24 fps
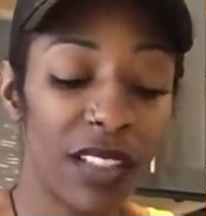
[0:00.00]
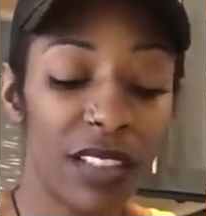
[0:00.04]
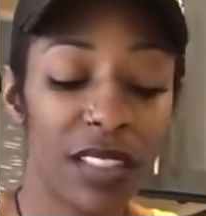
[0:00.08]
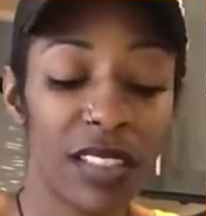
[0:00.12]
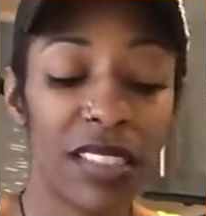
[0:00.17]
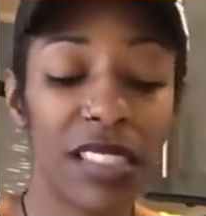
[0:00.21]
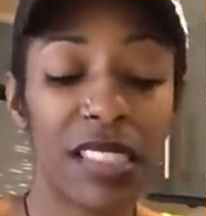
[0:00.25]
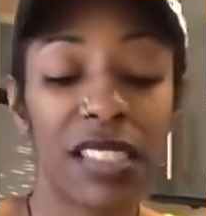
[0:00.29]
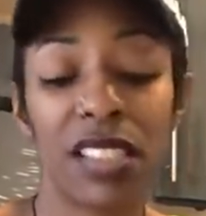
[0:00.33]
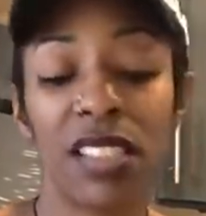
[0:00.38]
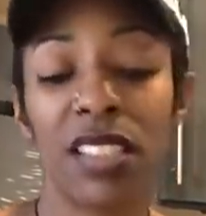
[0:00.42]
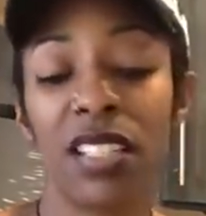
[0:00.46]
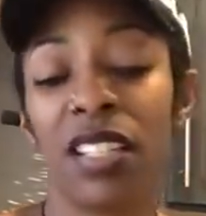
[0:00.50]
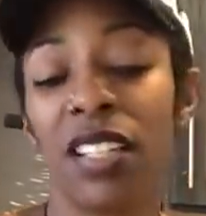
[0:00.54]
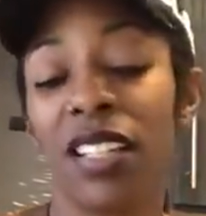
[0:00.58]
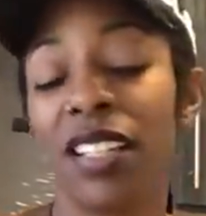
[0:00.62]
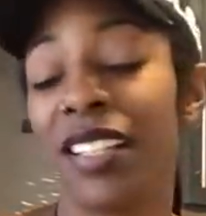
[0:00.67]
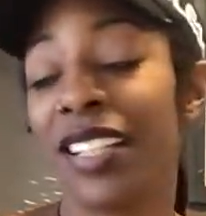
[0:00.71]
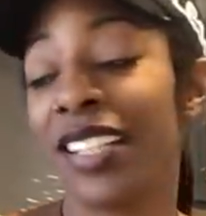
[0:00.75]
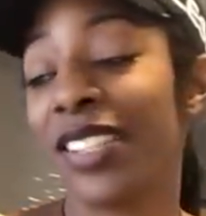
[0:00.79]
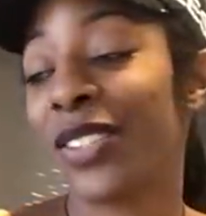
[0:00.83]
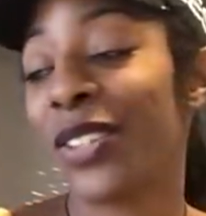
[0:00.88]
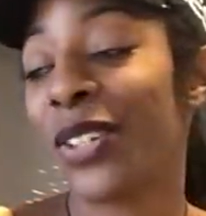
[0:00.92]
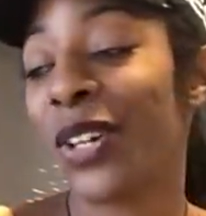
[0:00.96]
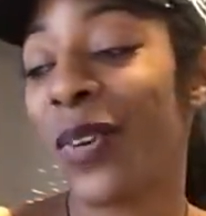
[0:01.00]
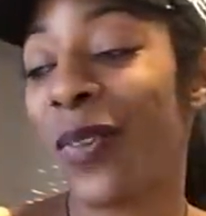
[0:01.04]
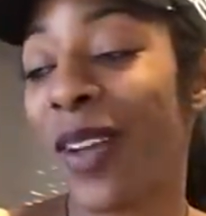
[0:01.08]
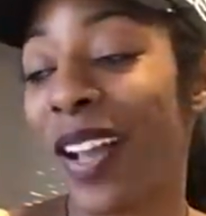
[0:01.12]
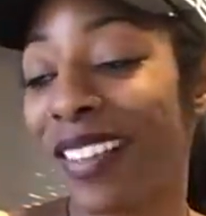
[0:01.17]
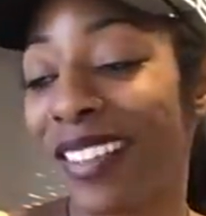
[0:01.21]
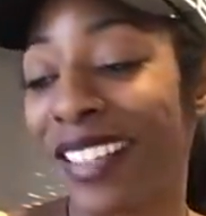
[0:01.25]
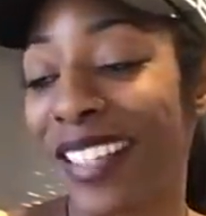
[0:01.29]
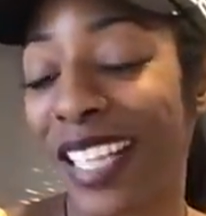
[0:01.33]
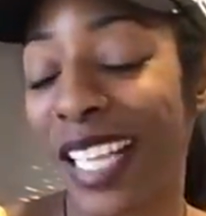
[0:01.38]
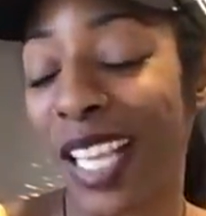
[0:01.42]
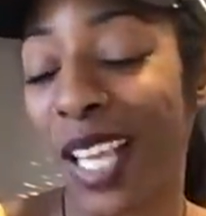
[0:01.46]
Let's see. Let's go
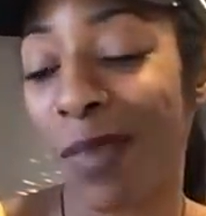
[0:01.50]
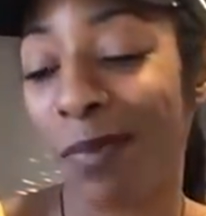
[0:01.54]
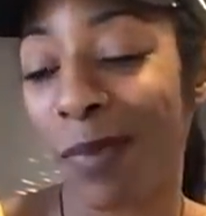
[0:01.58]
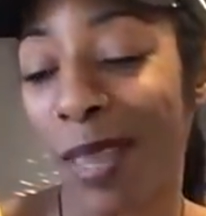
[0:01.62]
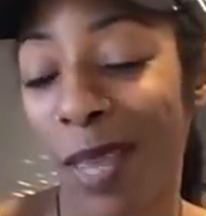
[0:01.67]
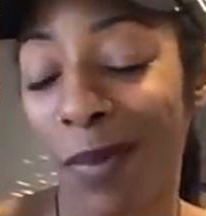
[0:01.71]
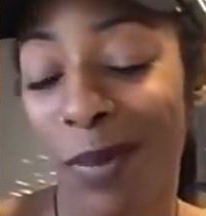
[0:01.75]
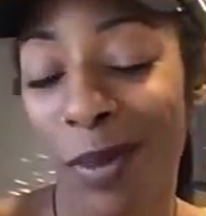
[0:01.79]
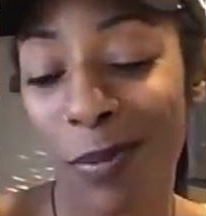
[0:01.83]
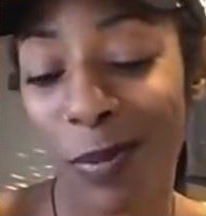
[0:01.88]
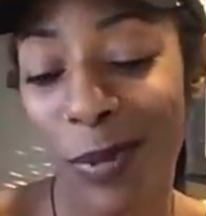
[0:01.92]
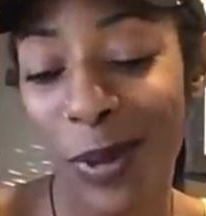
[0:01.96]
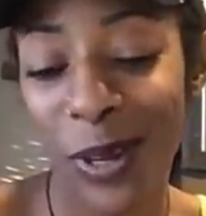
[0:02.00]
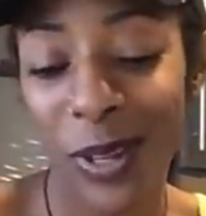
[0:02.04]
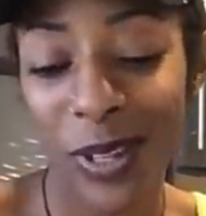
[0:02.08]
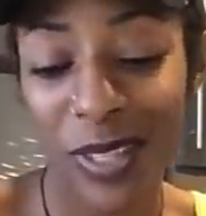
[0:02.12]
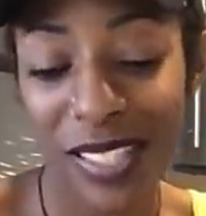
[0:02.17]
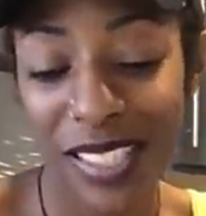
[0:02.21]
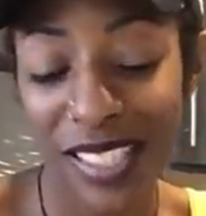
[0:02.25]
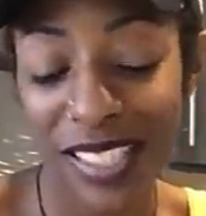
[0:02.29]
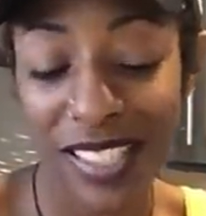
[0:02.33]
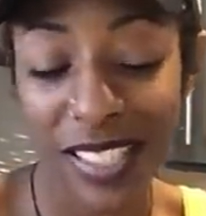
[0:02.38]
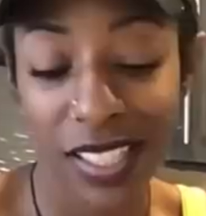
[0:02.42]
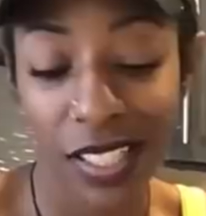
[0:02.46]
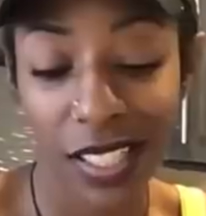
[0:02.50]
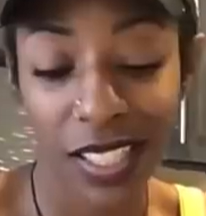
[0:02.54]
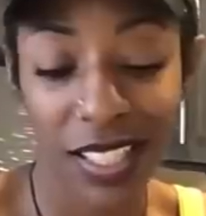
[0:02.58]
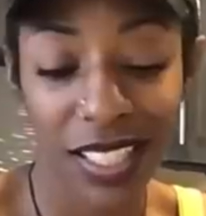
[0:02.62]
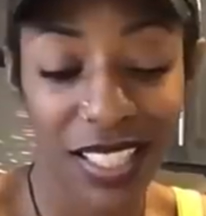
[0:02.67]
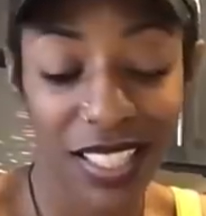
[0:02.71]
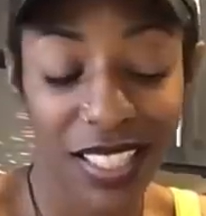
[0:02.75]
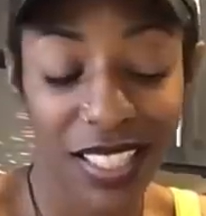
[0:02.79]
around again, baby boss.